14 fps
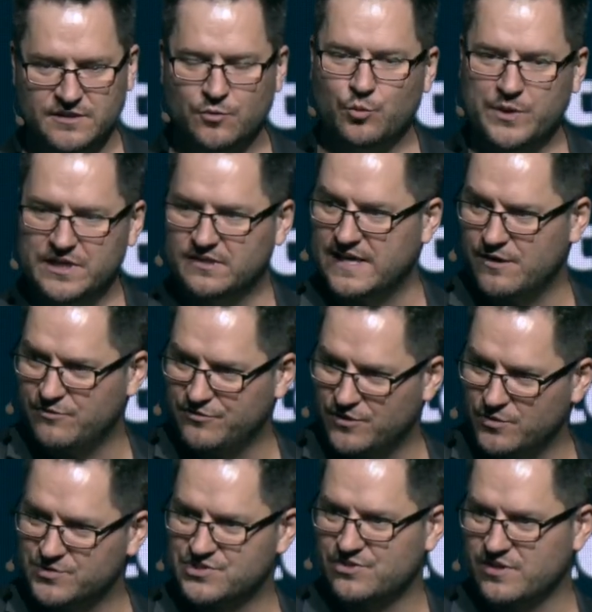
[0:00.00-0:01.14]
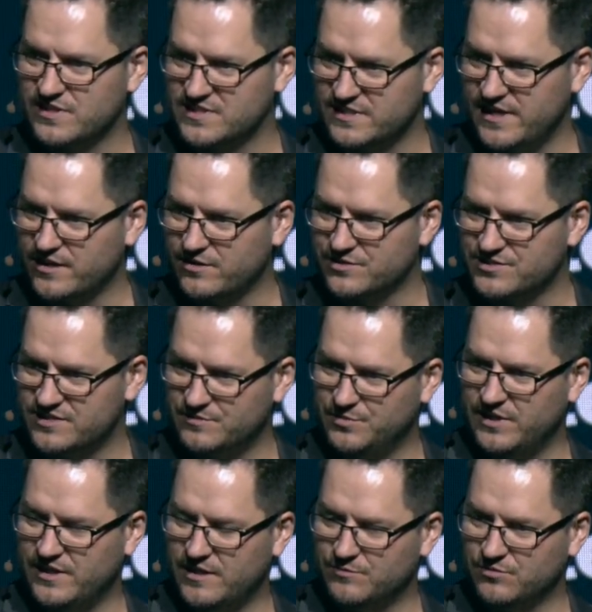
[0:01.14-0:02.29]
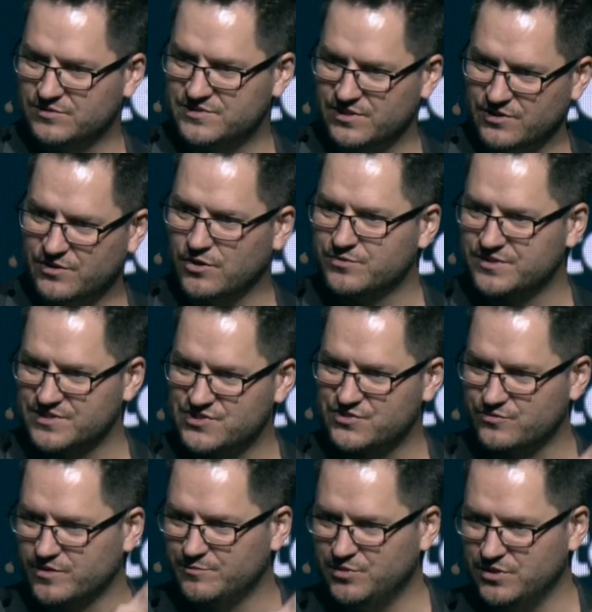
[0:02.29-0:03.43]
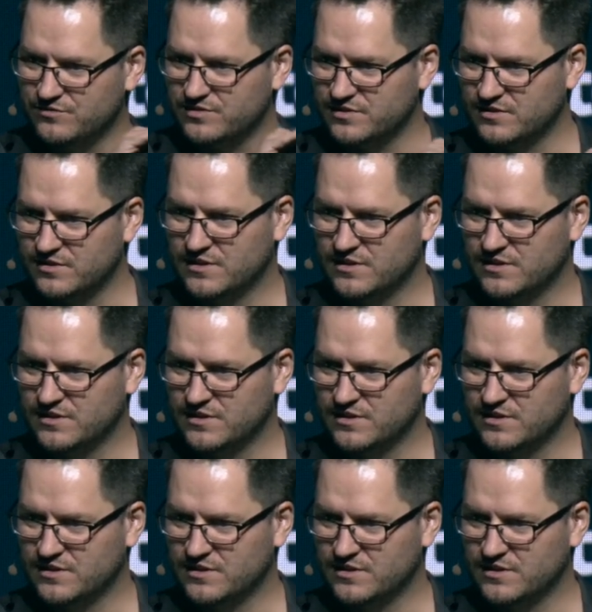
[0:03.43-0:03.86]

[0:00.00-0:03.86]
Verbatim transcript: we allow those trust anchors to be able to go distribute